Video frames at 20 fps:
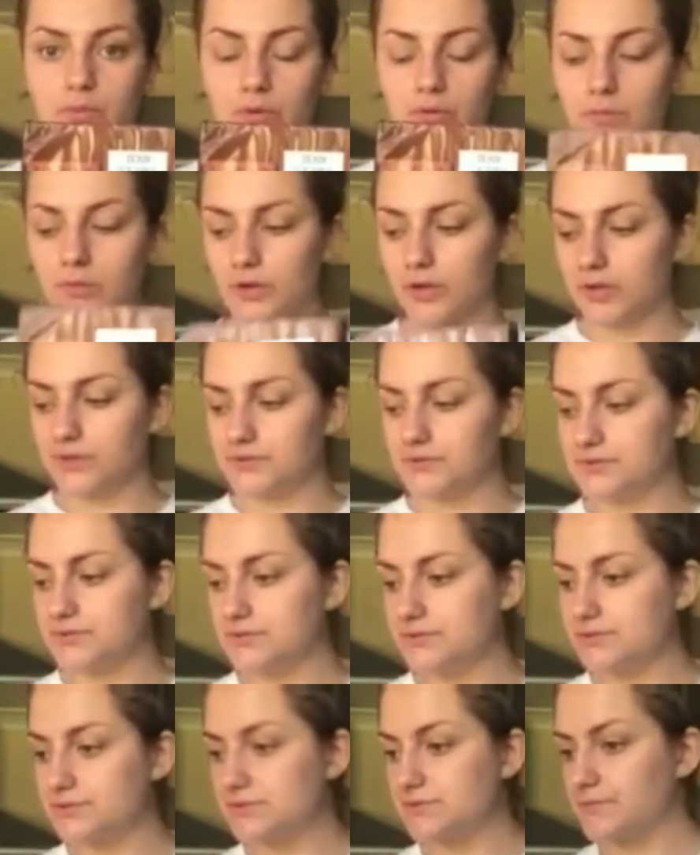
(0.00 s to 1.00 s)
bourbons.
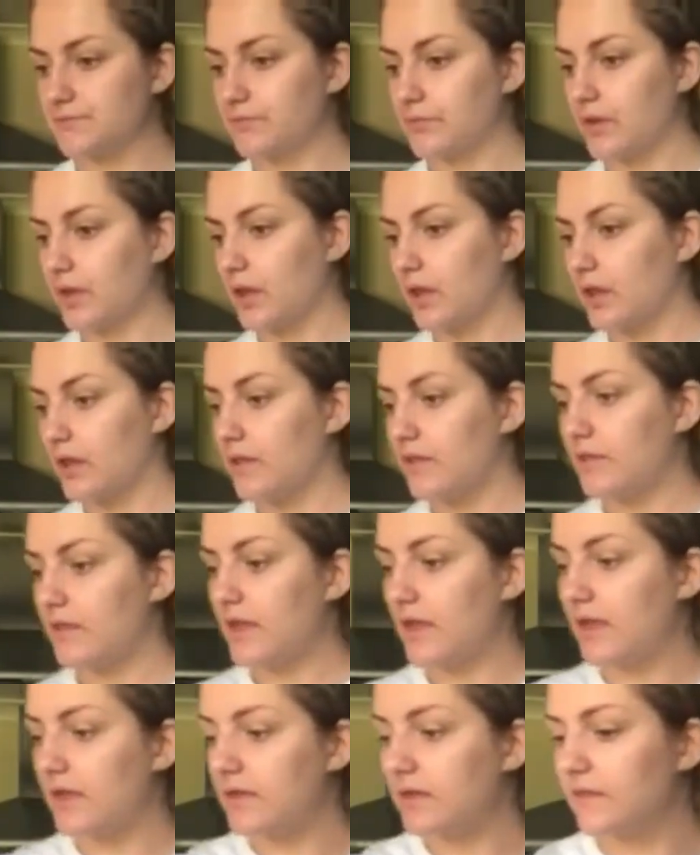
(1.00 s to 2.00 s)

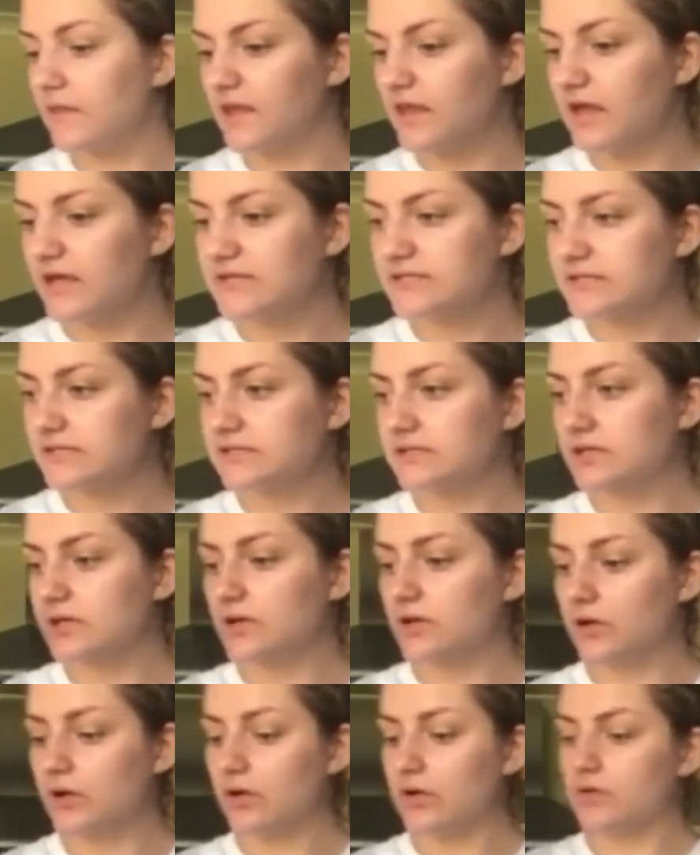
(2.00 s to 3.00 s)
Then the last things I
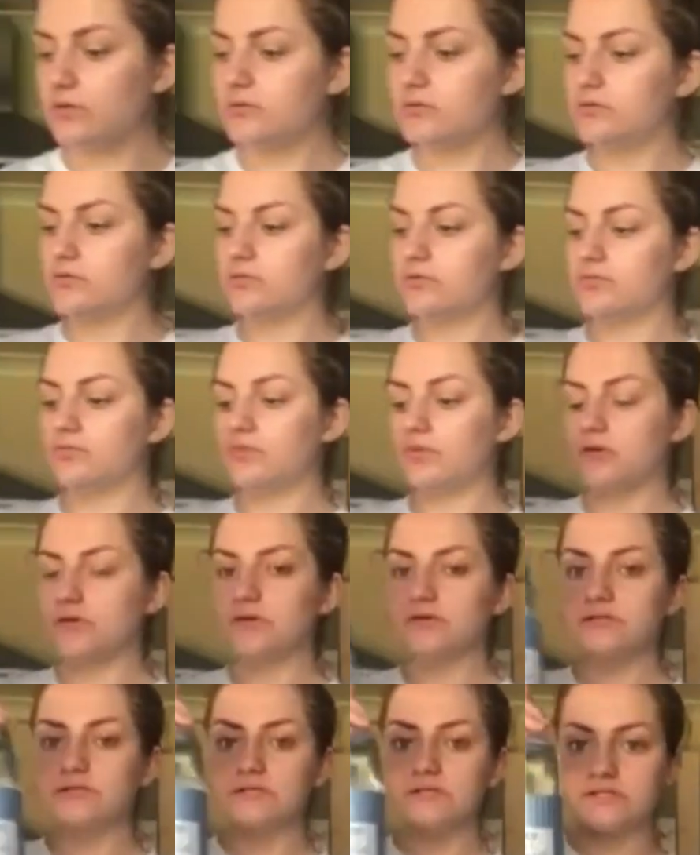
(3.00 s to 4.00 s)
got
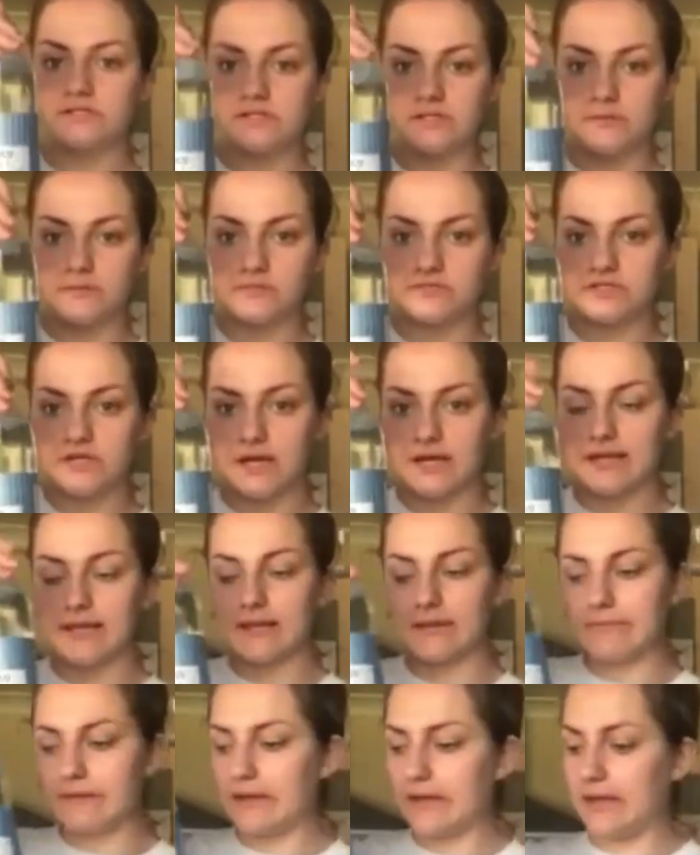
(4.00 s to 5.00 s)
was some diet
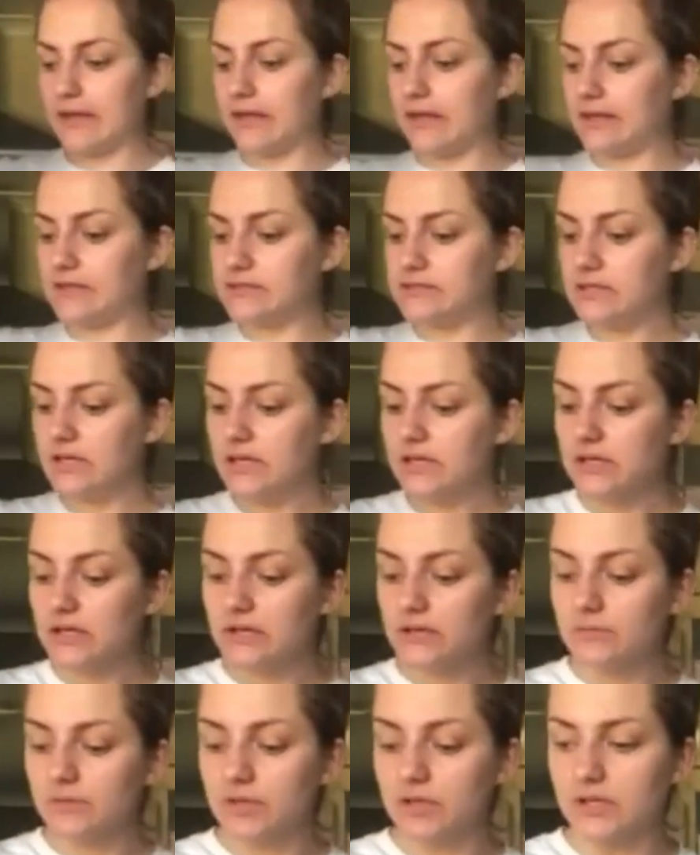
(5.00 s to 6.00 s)
lemonade,
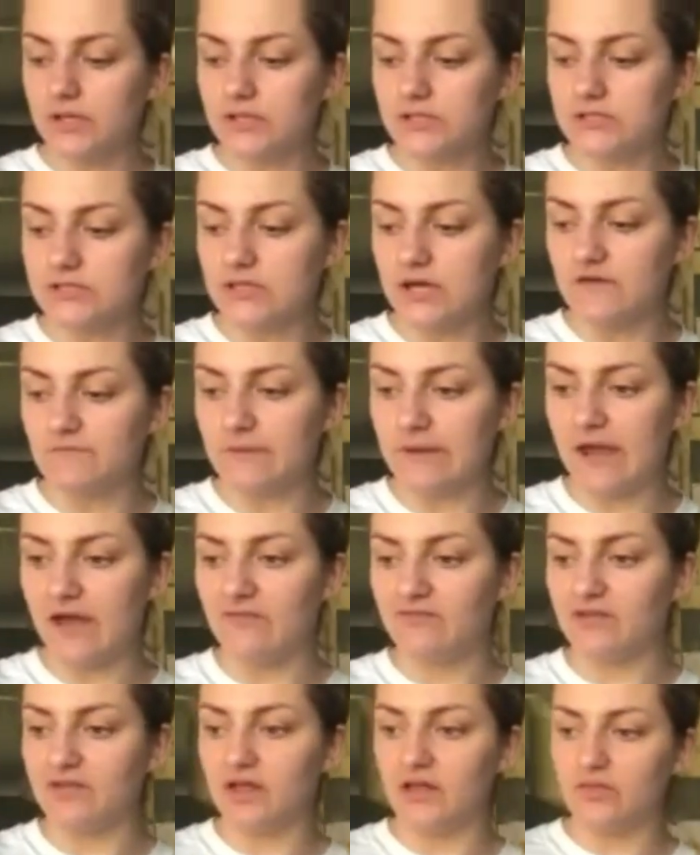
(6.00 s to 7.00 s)
because I've been
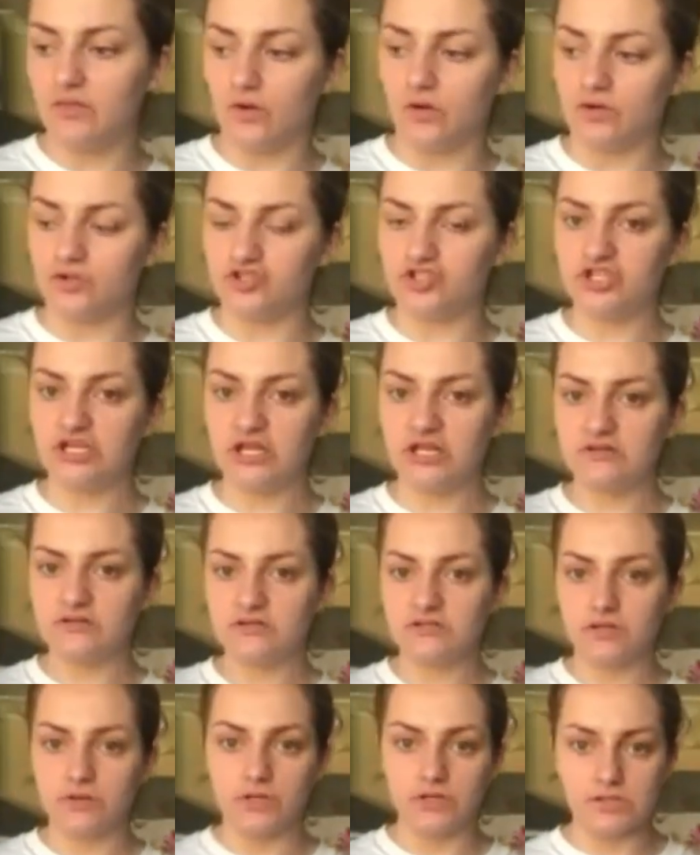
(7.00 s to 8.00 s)
having like the odd gin,
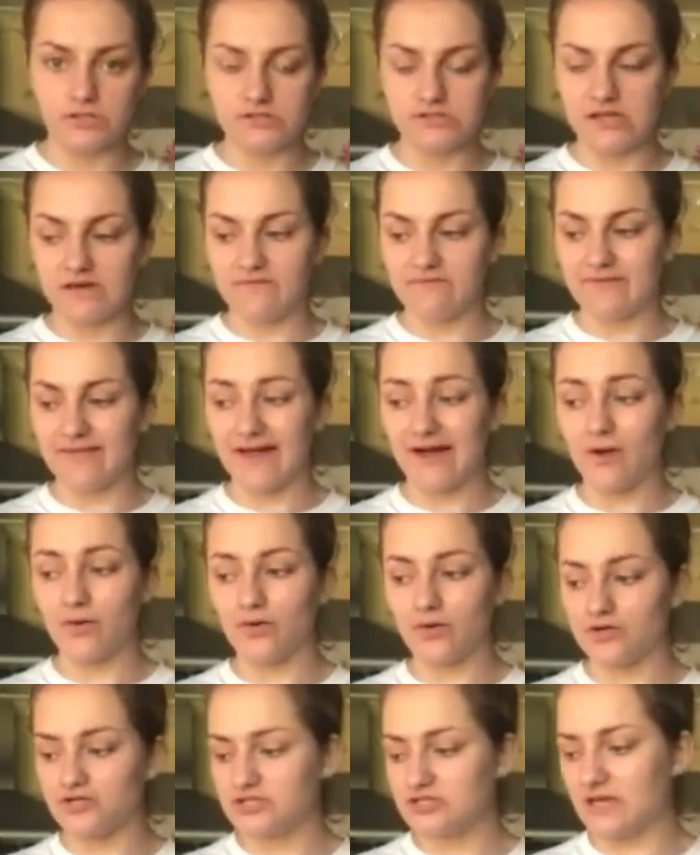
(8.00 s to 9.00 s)
so I use that for that,
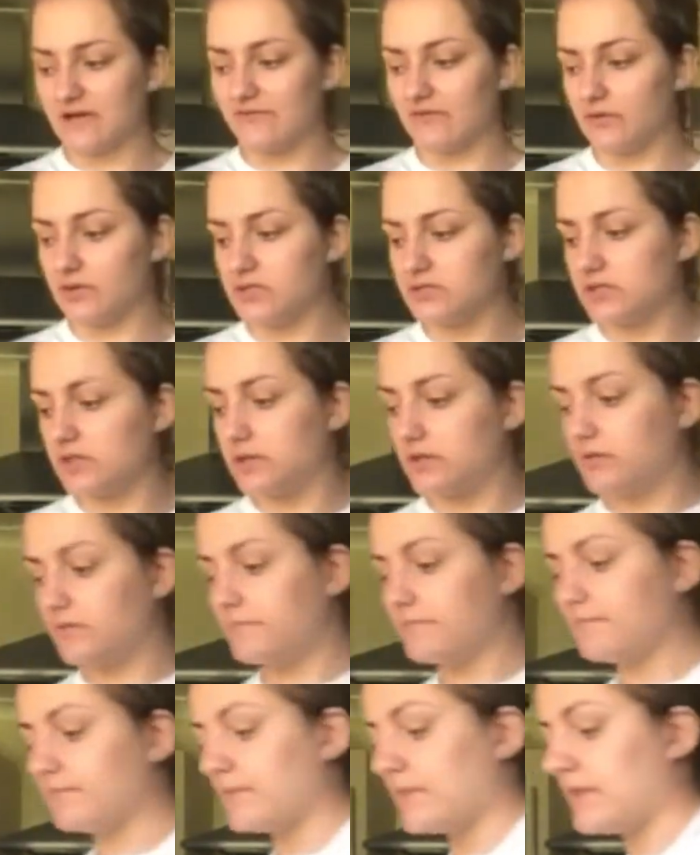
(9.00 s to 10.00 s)
or I just have it on its own.